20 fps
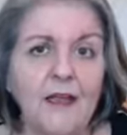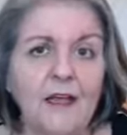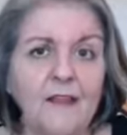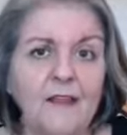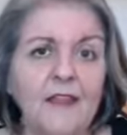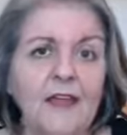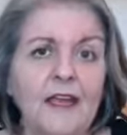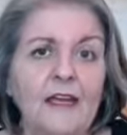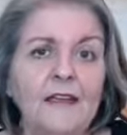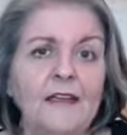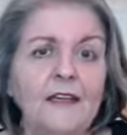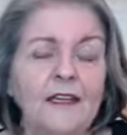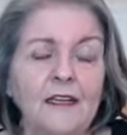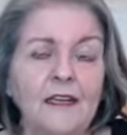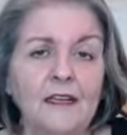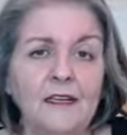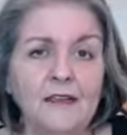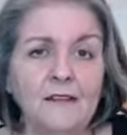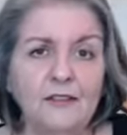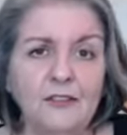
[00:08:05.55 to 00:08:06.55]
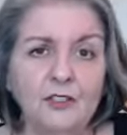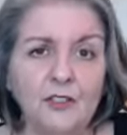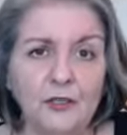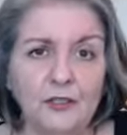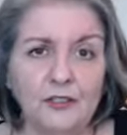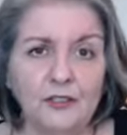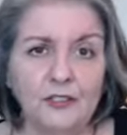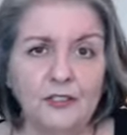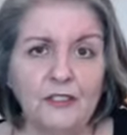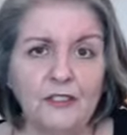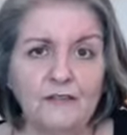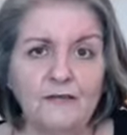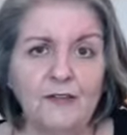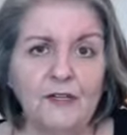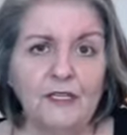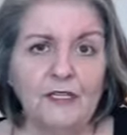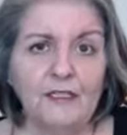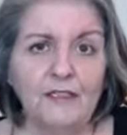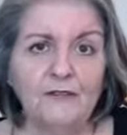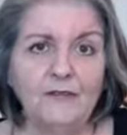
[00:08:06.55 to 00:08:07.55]
that can charge
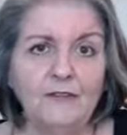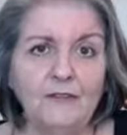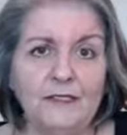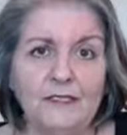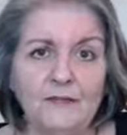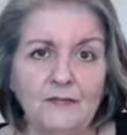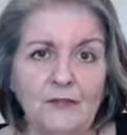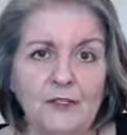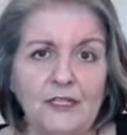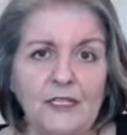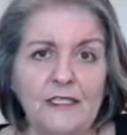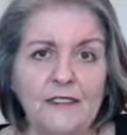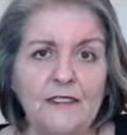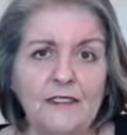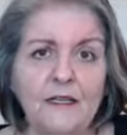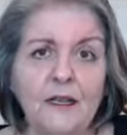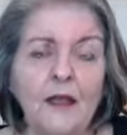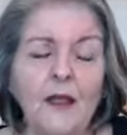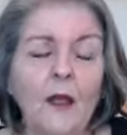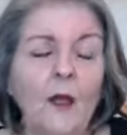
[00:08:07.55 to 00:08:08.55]
convenience fees.